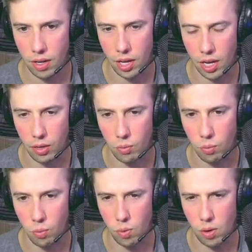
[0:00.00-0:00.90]

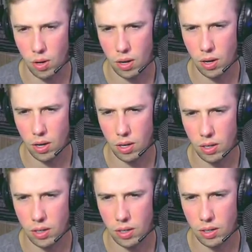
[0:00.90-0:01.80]
And
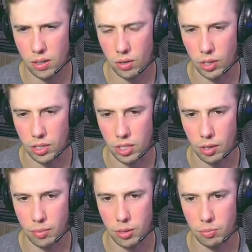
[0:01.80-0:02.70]
one... Okay, so
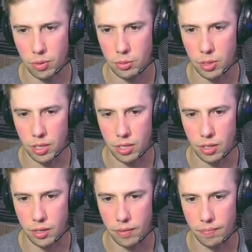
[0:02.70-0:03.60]
that, must be
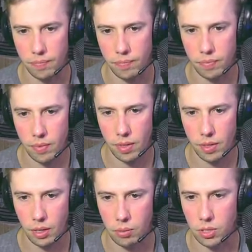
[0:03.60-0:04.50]
here.
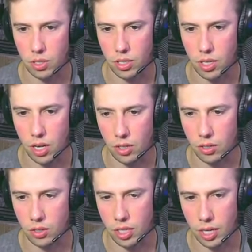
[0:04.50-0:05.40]
That one's
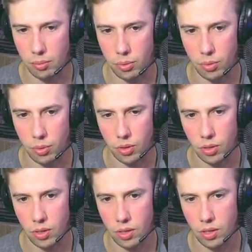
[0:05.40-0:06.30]
another temple.
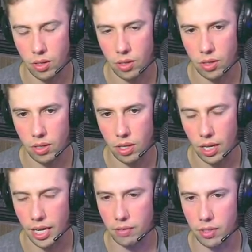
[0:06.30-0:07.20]
I
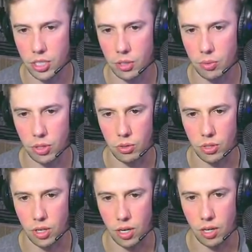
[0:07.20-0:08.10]
can't really see what those
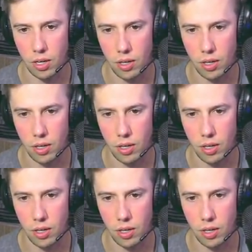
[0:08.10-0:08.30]
are.